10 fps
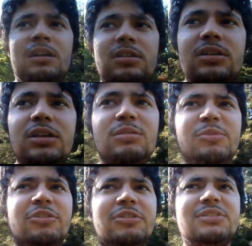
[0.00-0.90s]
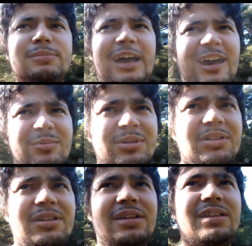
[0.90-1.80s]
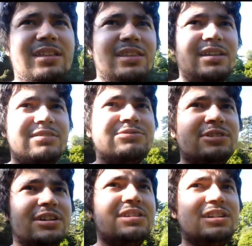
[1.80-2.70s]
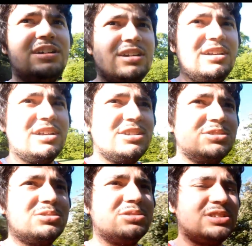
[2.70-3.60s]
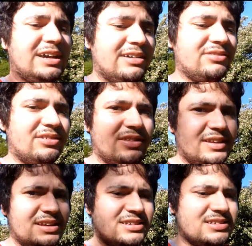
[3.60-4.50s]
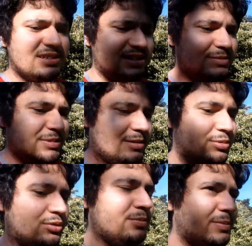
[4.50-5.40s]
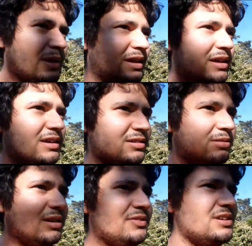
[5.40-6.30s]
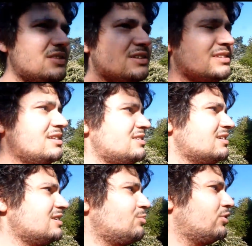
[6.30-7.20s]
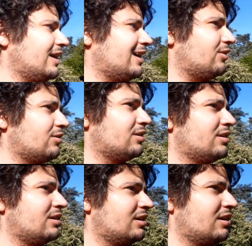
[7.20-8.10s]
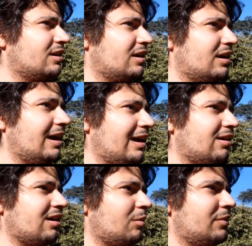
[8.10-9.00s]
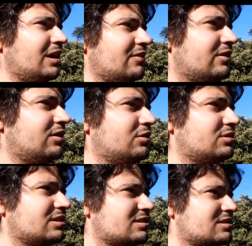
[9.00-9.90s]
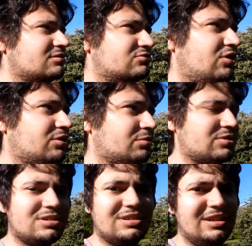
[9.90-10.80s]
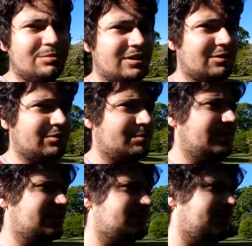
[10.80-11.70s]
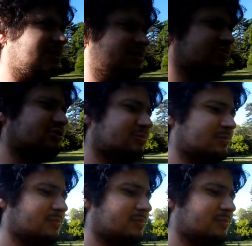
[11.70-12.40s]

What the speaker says: The Marauders map that Fred and George have, and they seize people? Well, I've seen this, and this thing did point it out. How come they never noticed that Ron was sleeping with Peter Pettigrew?